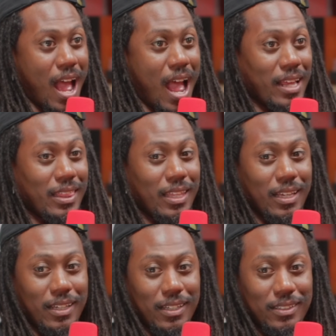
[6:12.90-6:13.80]
I
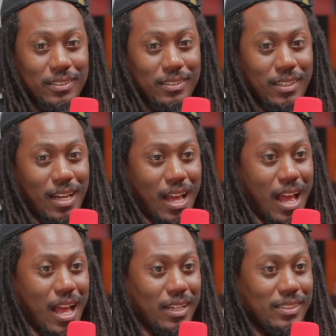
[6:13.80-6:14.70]
think,
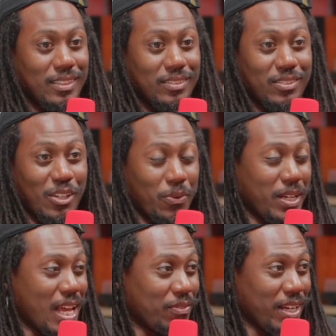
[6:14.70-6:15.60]
does
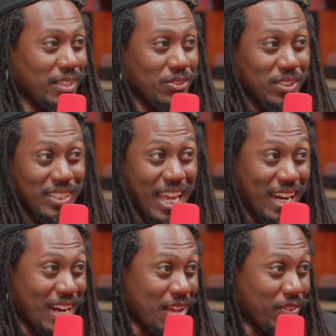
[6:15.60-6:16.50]
Sony have an answer? Does
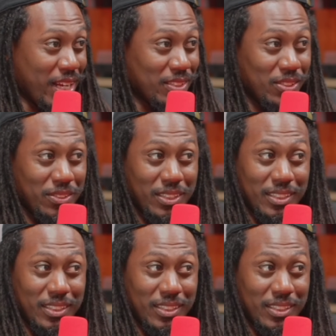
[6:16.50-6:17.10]
Canon have an answer?